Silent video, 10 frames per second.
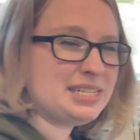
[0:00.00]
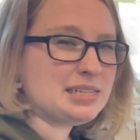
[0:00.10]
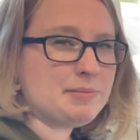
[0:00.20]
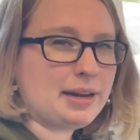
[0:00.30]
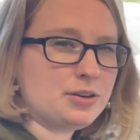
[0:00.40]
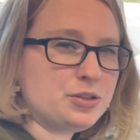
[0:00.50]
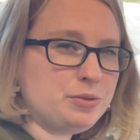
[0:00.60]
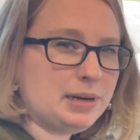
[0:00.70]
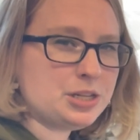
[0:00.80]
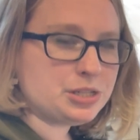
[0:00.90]
doesn't matter too
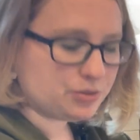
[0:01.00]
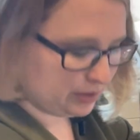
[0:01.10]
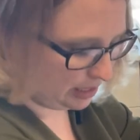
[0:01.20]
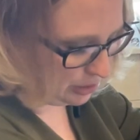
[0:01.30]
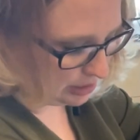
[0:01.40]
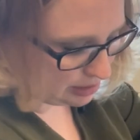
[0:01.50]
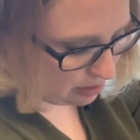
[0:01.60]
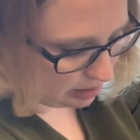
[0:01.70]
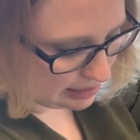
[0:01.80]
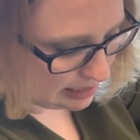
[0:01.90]
much. It's really just as
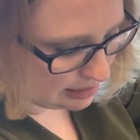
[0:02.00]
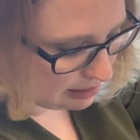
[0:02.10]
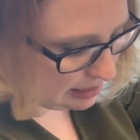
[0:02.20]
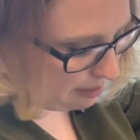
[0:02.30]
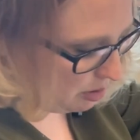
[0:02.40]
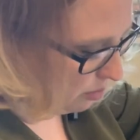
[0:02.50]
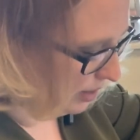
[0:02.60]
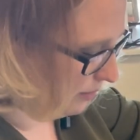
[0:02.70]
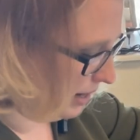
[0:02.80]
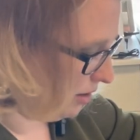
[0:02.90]
long as it's the same all the way
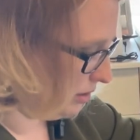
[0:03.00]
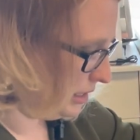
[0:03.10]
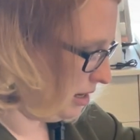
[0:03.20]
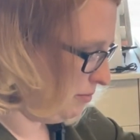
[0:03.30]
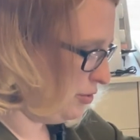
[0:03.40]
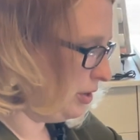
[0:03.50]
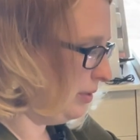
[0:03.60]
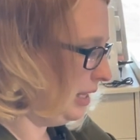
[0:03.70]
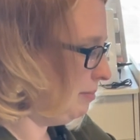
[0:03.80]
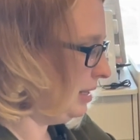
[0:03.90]
around. You can
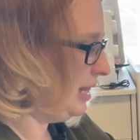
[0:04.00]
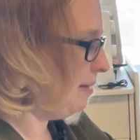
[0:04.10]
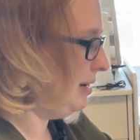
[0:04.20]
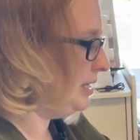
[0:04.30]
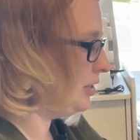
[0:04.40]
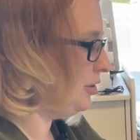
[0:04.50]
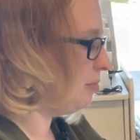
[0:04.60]
really play that based on your